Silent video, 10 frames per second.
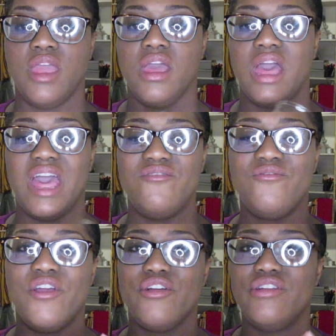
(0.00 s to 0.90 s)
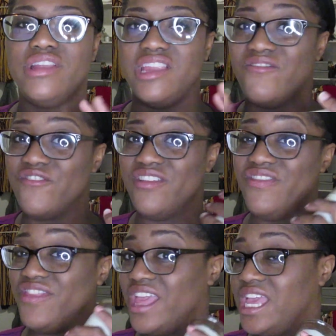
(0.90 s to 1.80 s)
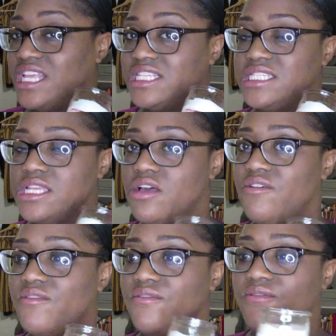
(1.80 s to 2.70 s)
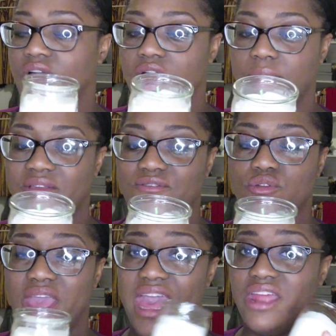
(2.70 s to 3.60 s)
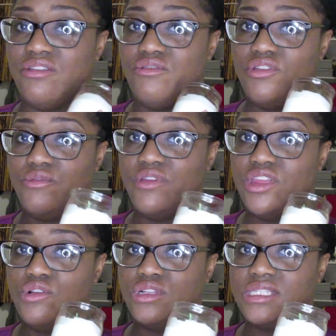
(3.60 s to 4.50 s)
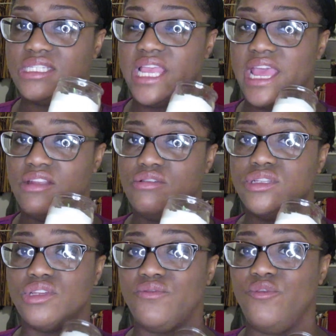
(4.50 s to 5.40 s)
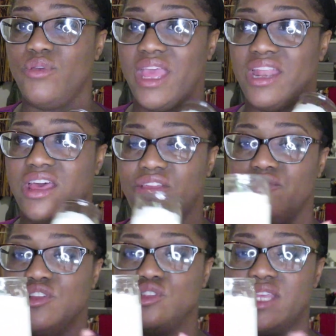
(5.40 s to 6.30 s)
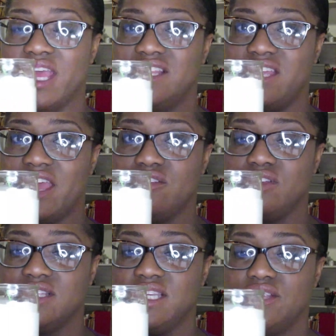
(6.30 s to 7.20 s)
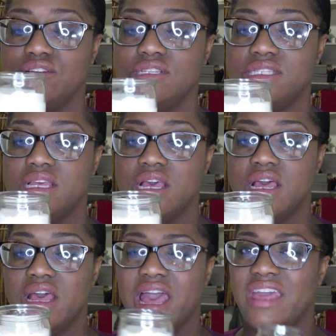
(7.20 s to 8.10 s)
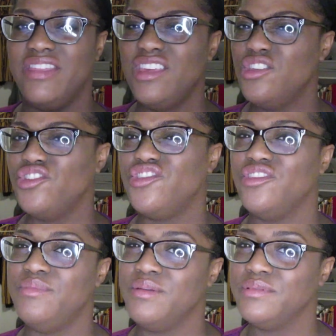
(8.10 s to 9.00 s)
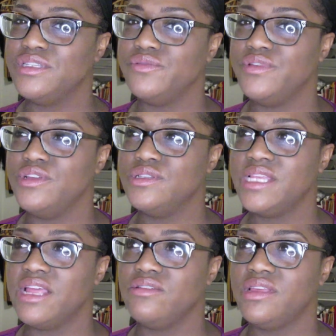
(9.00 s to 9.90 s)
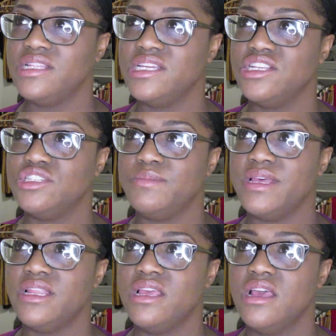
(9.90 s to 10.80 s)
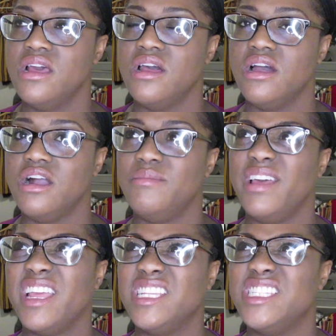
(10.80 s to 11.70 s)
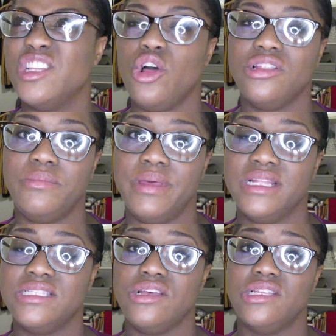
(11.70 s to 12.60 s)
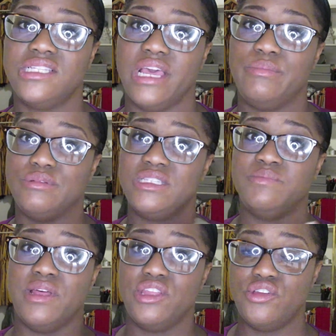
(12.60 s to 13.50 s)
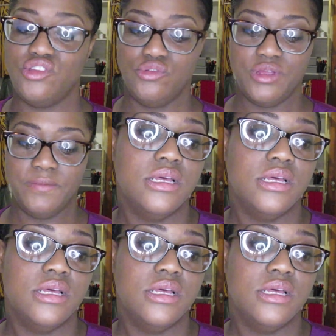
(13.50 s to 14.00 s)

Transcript: I've heard different things of if you can reuse candles or if you cannot reuse candle containers. I think you should be able to reuse candle containers, but I guess it all depends on the type of spell you're doing.